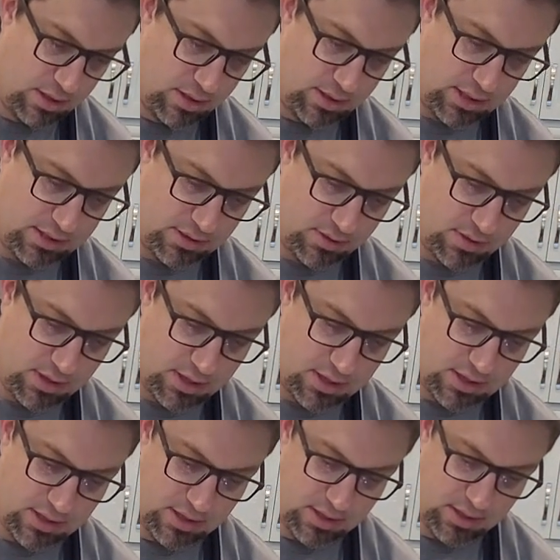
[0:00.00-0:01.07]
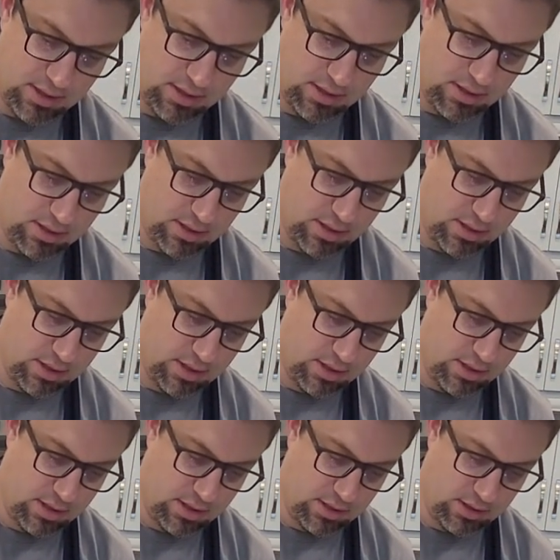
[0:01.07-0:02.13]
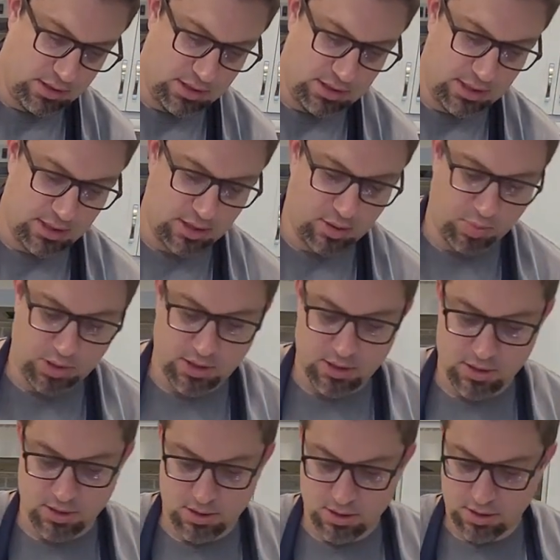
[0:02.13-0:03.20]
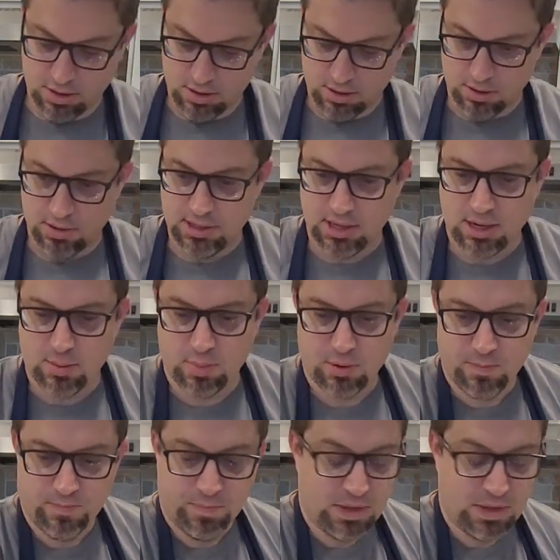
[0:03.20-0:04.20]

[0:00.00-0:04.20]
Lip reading: That's okay. Just get it up here on top.